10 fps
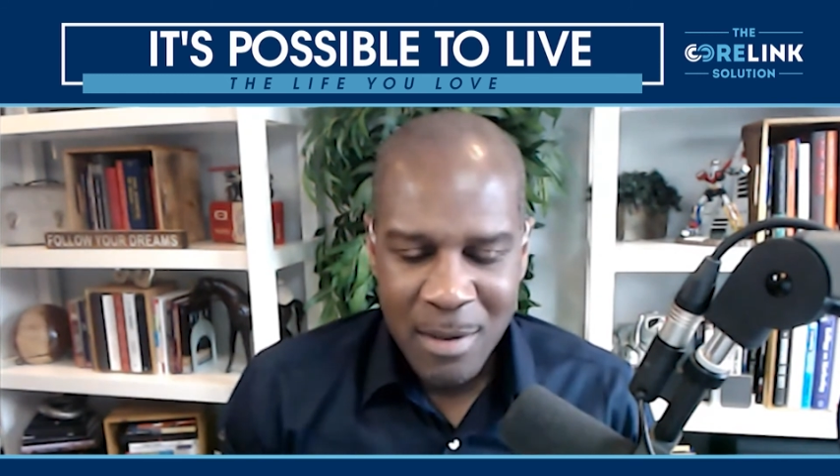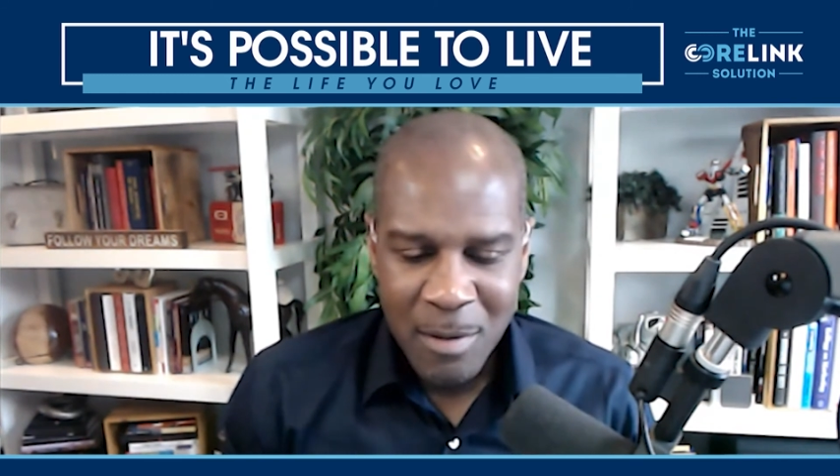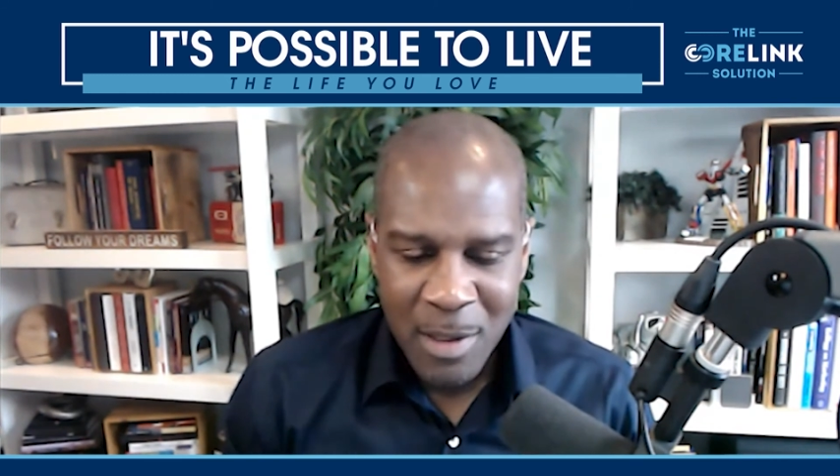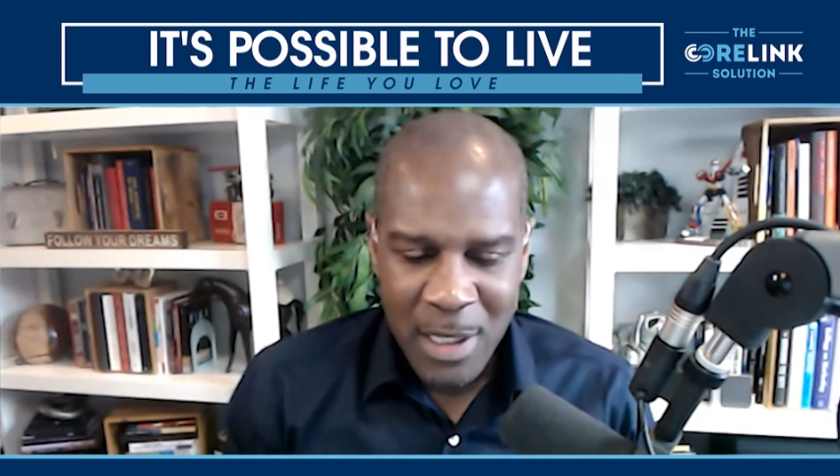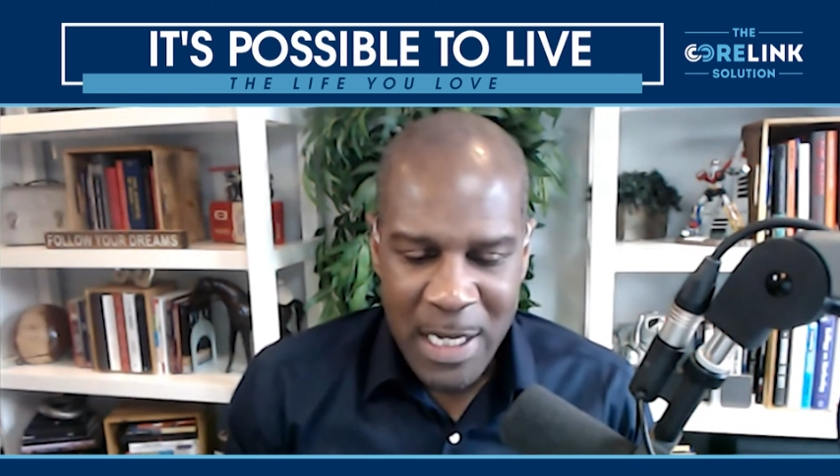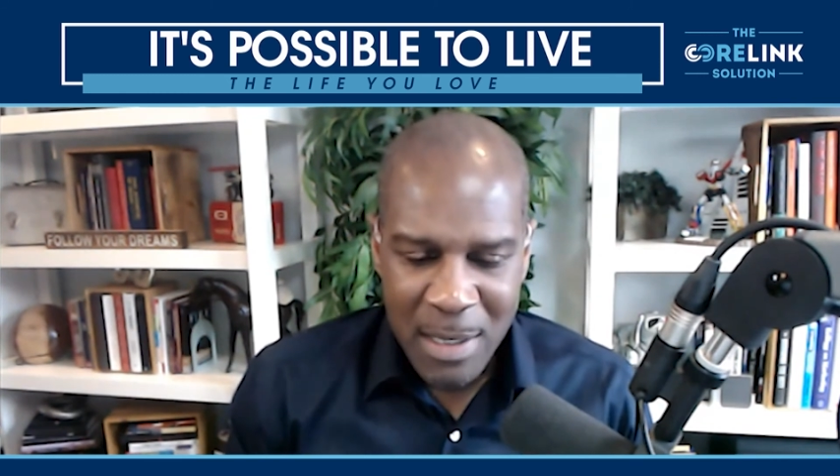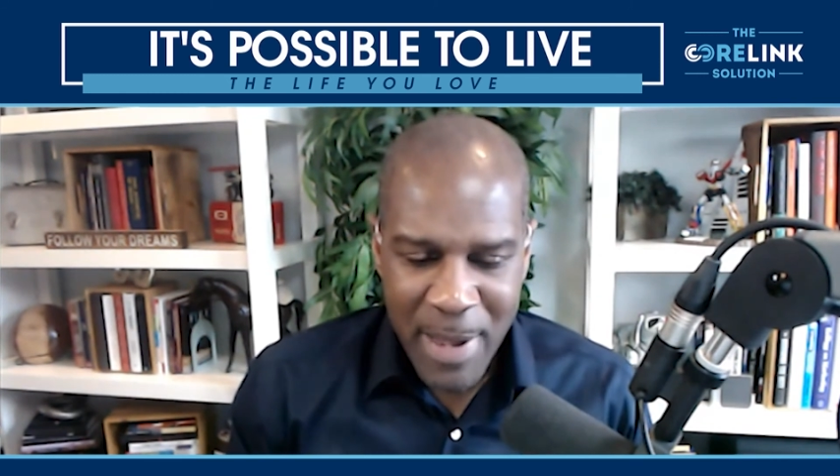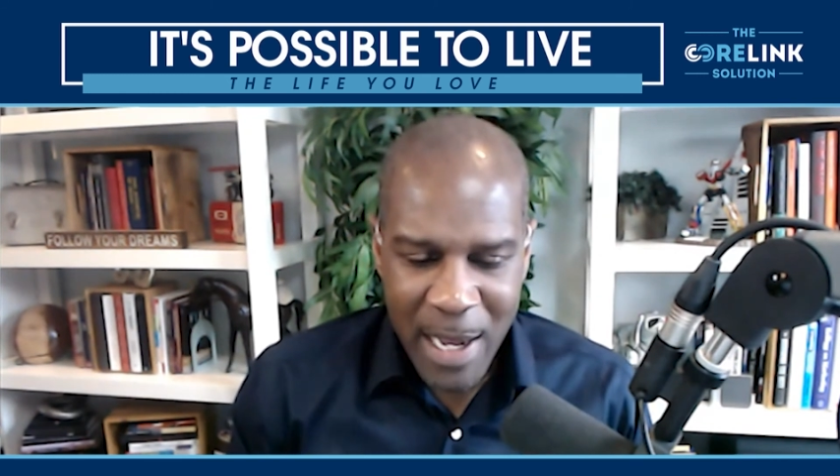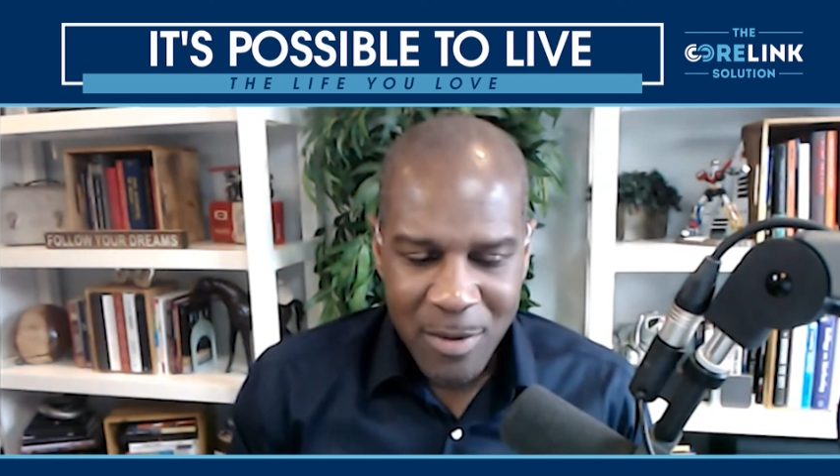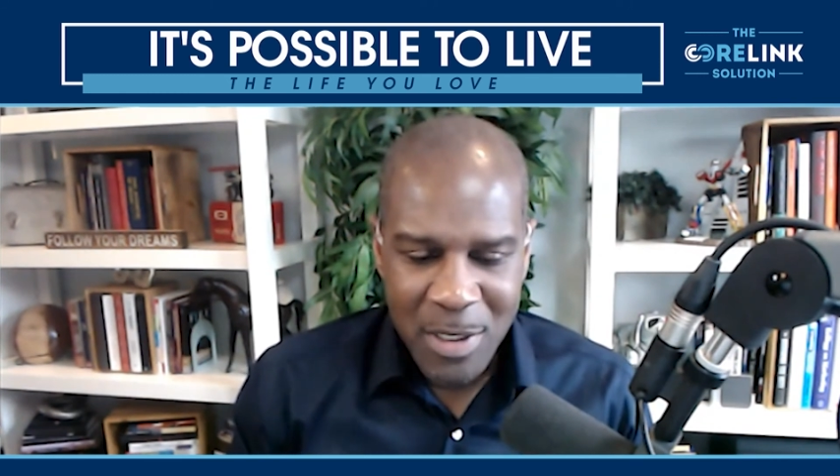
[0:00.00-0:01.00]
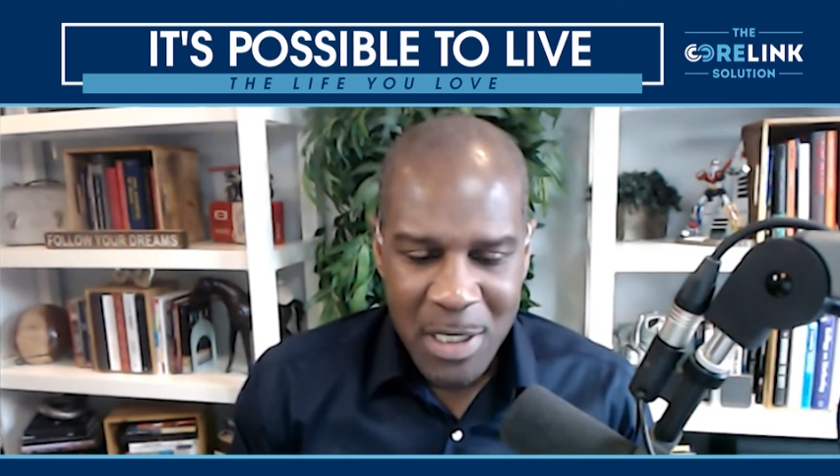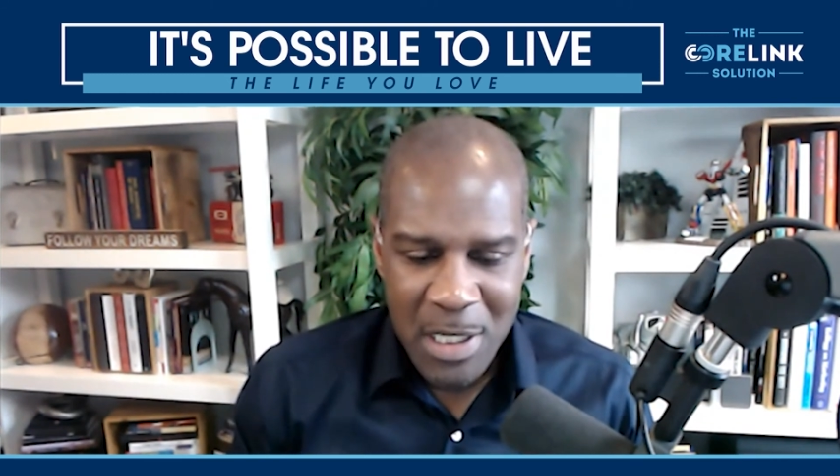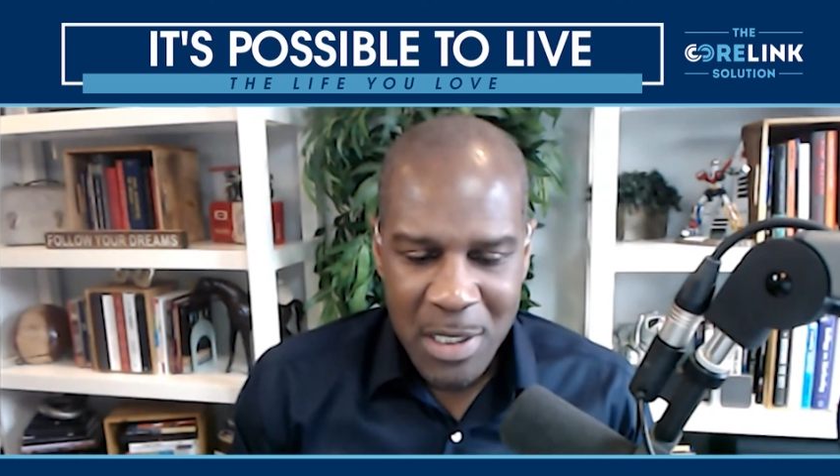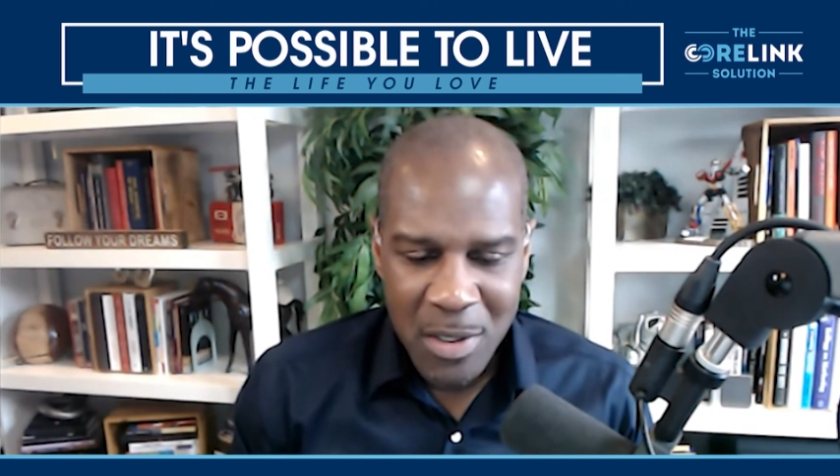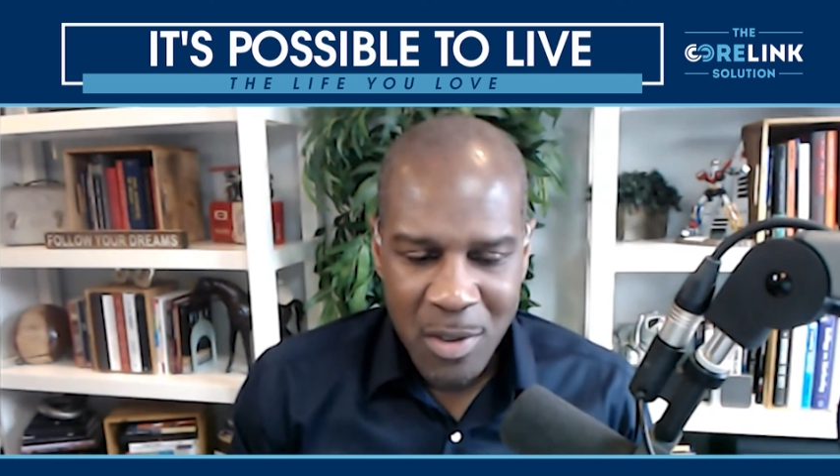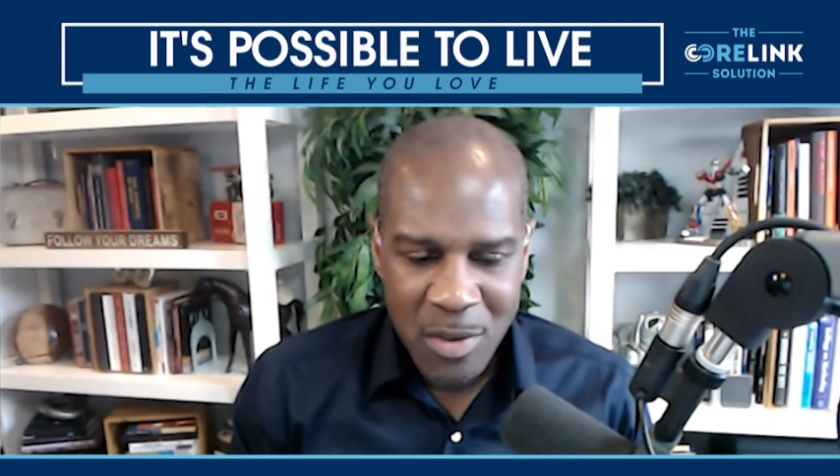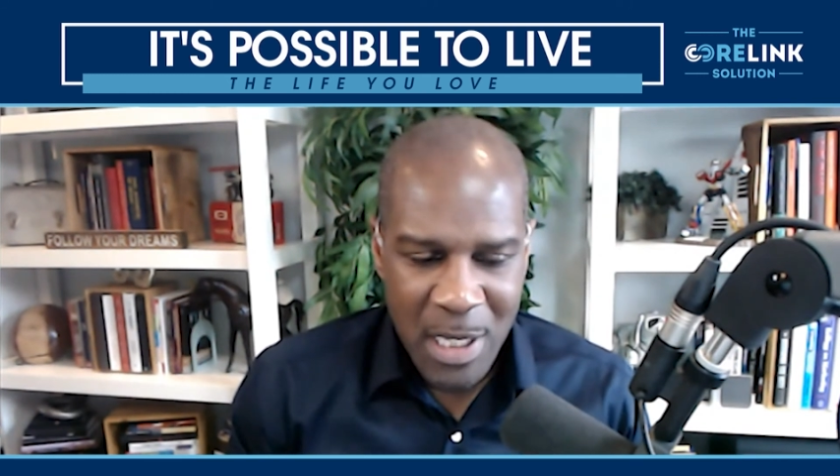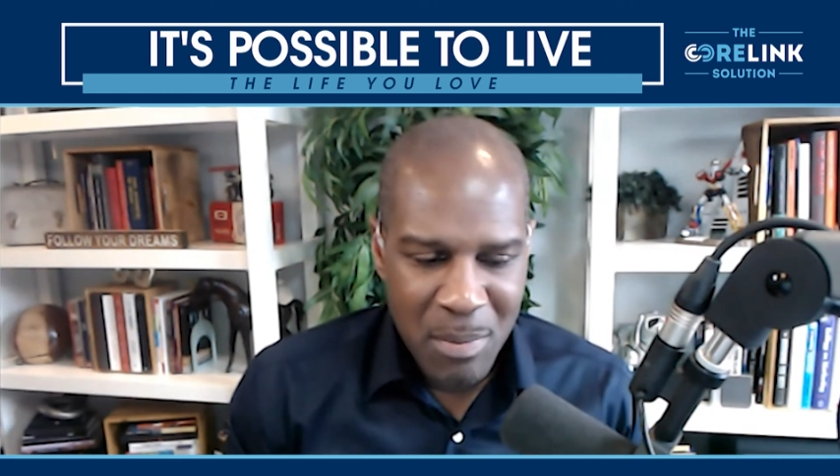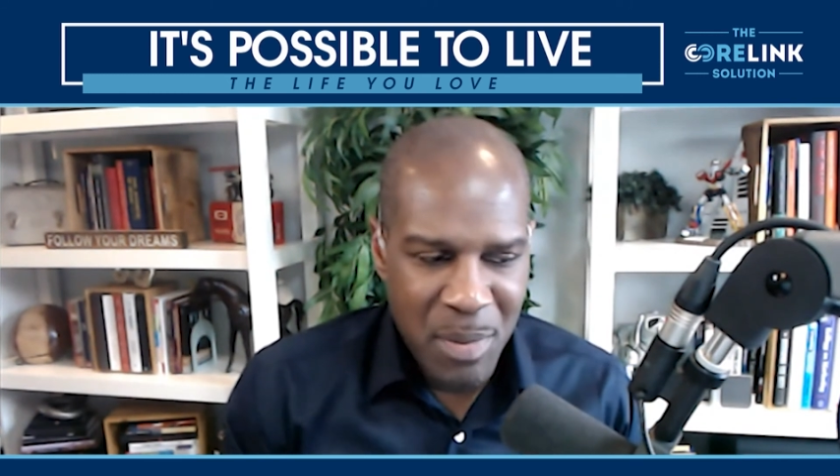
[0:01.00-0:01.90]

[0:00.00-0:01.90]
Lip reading: leaning back on your heels and